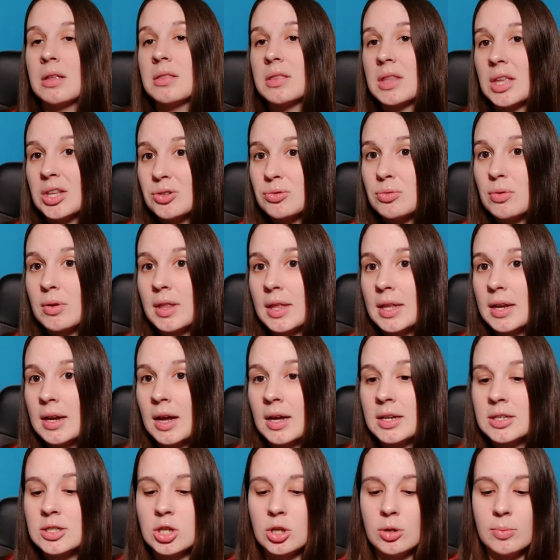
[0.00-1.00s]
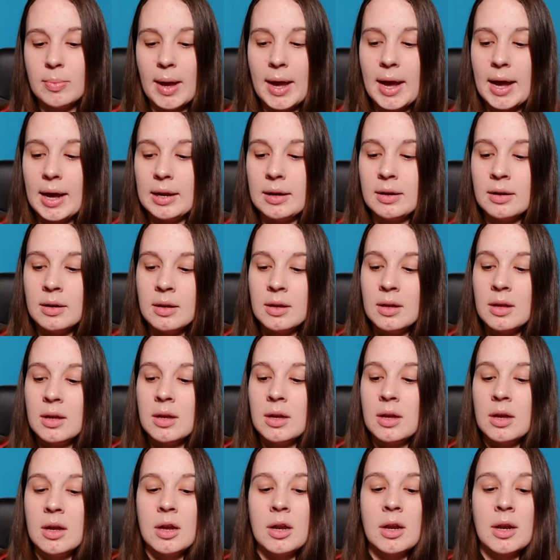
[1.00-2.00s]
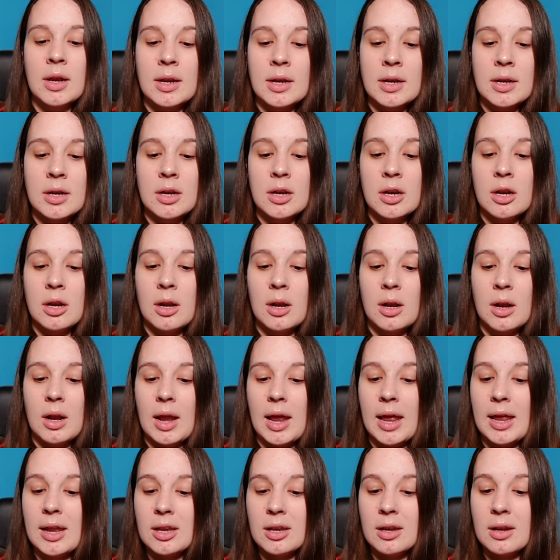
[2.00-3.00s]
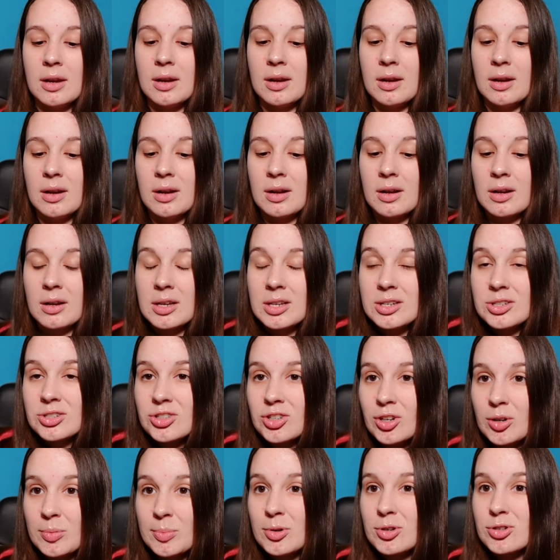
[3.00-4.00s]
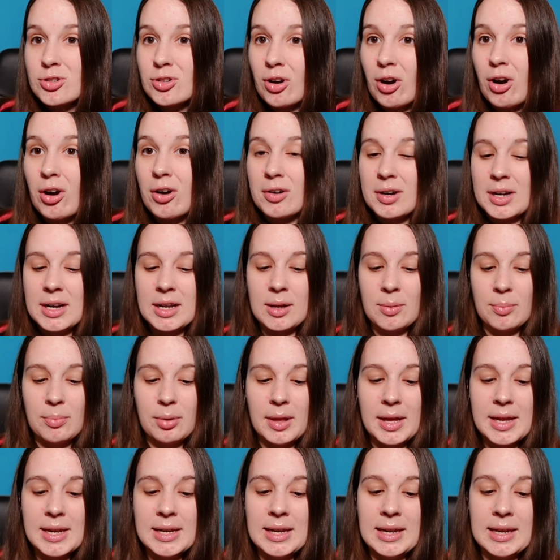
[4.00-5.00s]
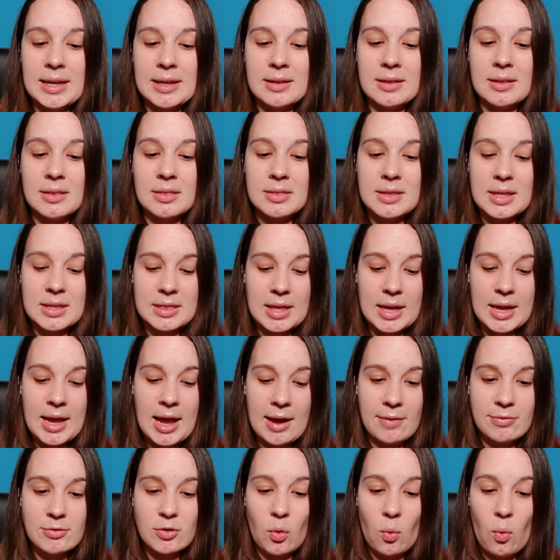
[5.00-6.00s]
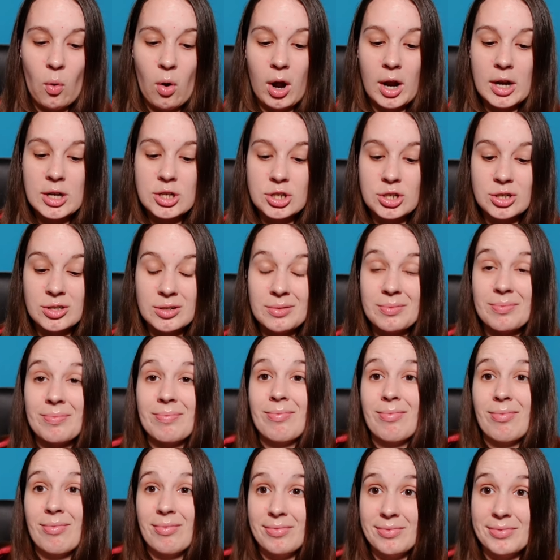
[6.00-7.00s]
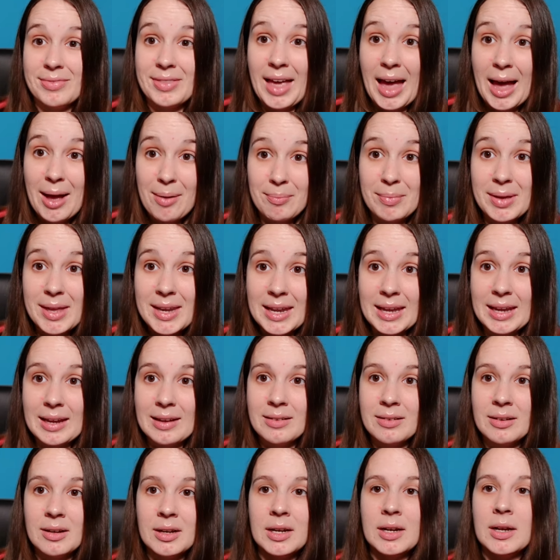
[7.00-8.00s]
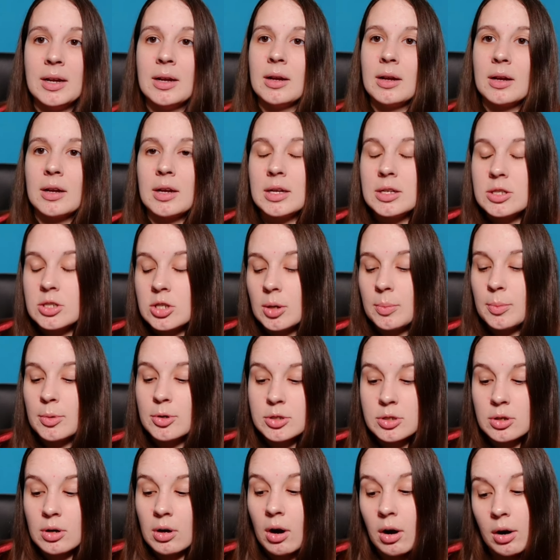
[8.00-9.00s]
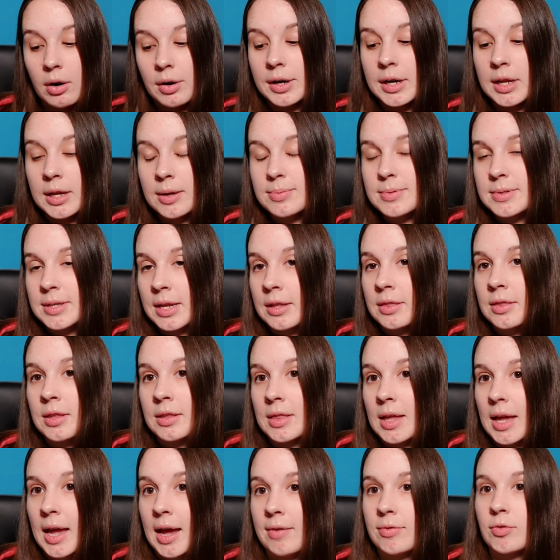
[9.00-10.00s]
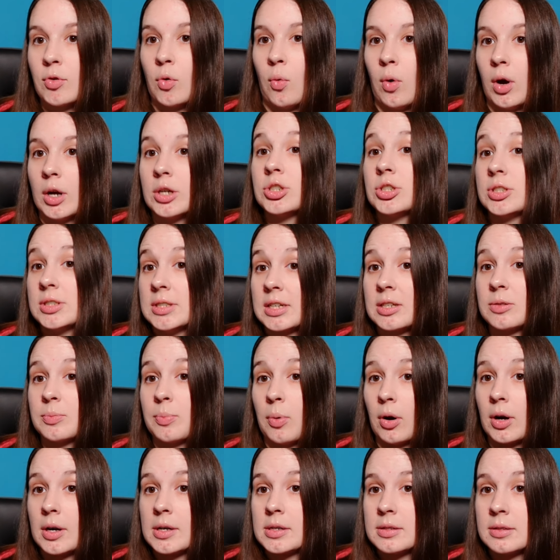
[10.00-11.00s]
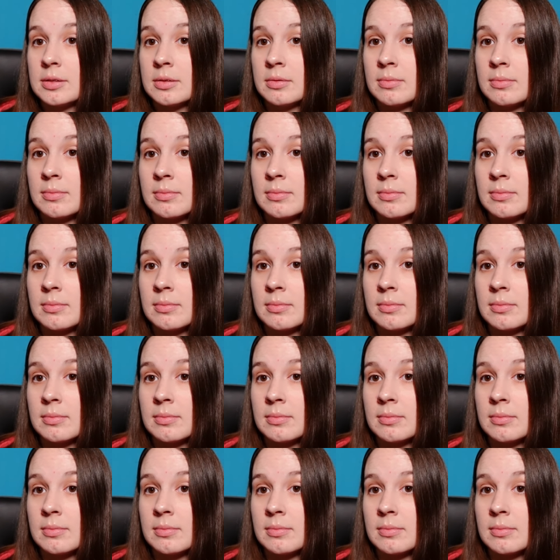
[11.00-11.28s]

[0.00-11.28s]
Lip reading: That's really not too bad. And consumers are already complaining that they have to wash that many. Consumers are already upset that they have to wash 6 parts.